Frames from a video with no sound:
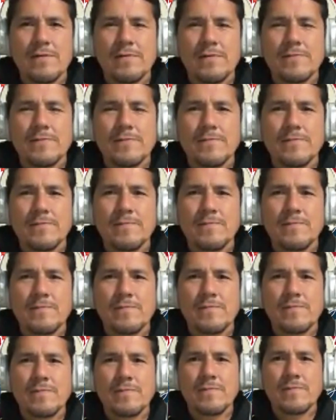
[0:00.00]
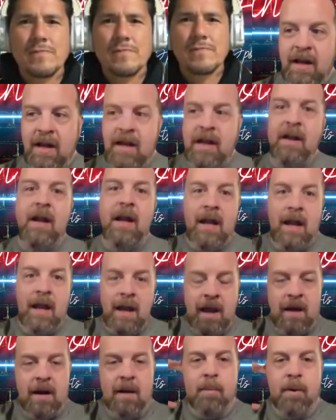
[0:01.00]
where things did
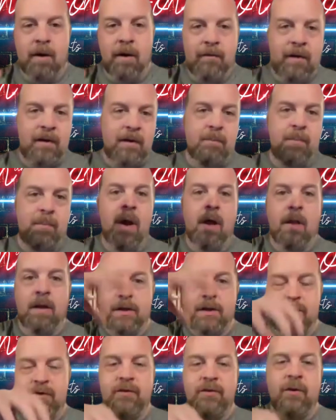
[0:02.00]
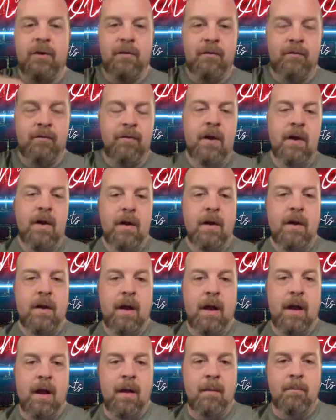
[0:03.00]
hit a perfect and polished sort of
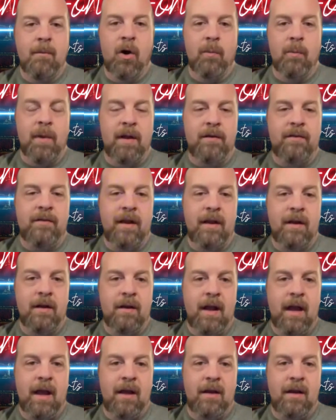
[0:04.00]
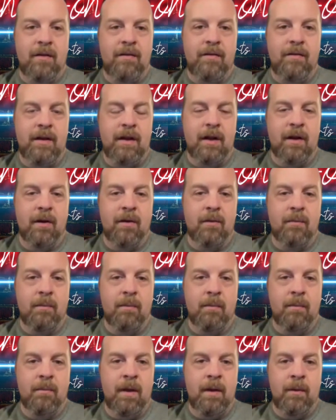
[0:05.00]
moment, and
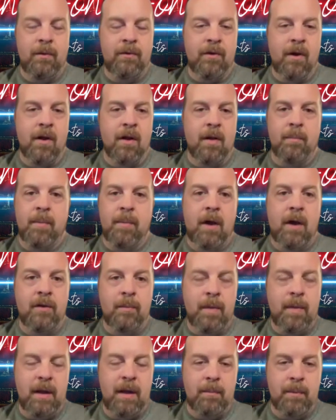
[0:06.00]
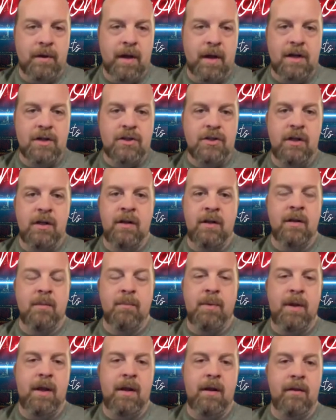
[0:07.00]
it was all about the big production and the
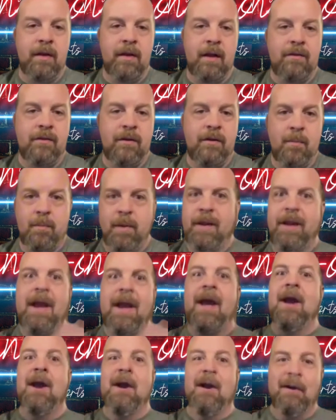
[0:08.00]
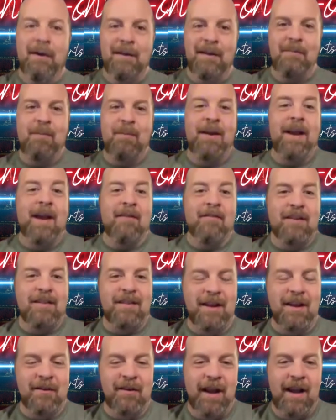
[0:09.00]
big this and the big hair and the big
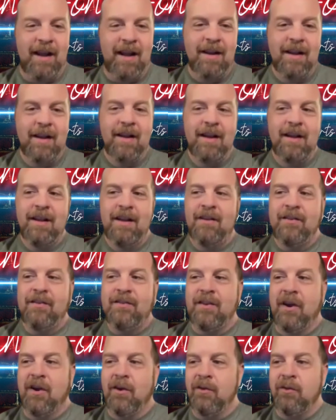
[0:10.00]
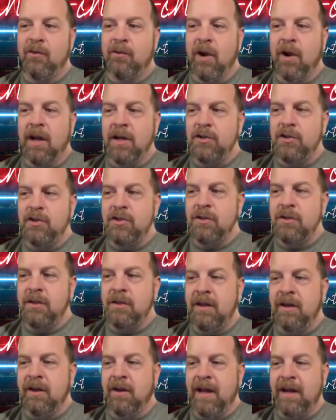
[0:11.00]
everything, right? So grunge,
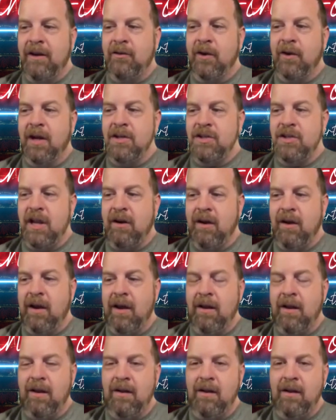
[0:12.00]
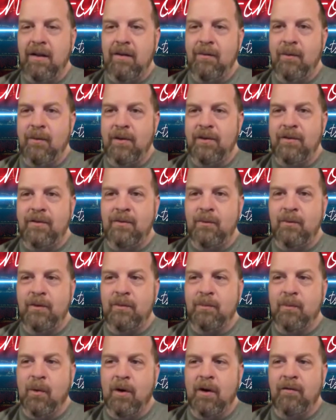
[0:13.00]
that grunge era was
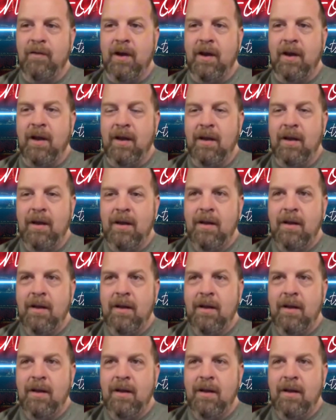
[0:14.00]
more of a